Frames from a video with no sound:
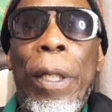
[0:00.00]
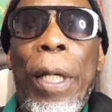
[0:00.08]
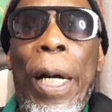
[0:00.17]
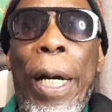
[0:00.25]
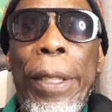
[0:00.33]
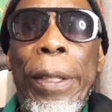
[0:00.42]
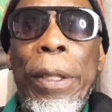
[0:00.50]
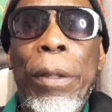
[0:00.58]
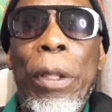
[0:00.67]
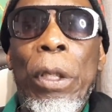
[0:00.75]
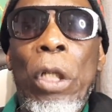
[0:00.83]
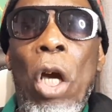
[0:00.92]
And
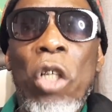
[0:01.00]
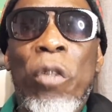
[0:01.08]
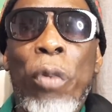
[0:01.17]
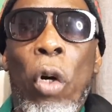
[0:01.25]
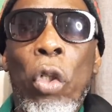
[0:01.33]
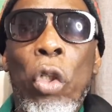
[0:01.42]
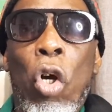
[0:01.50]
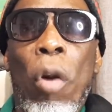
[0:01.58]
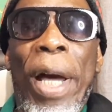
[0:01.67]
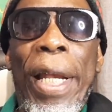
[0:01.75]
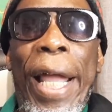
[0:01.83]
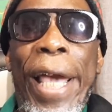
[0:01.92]
Dirks Brown come
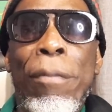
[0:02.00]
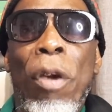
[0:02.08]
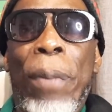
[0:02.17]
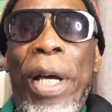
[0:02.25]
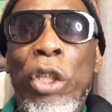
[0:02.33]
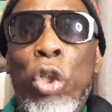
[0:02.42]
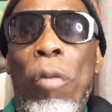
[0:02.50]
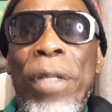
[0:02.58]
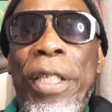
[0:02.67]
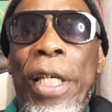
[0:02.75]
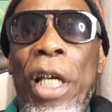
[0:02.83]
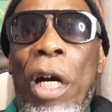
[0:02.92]
and line me up and show me
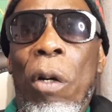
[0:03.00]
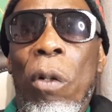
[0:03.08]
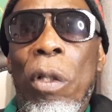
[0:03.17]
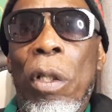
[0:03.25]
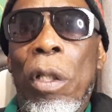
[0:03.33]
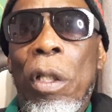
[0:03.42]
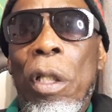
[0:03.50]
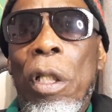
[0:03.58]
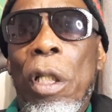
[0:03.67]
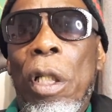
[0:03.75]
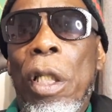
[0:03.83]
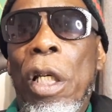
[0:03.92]
say, yo,
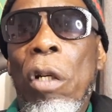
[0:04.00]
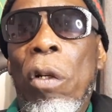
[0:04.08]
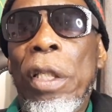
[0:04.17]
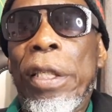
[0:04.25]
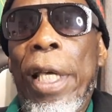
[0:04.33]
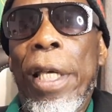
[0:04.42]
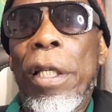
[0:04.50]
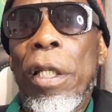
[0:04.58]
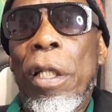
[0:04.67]
you know what I say?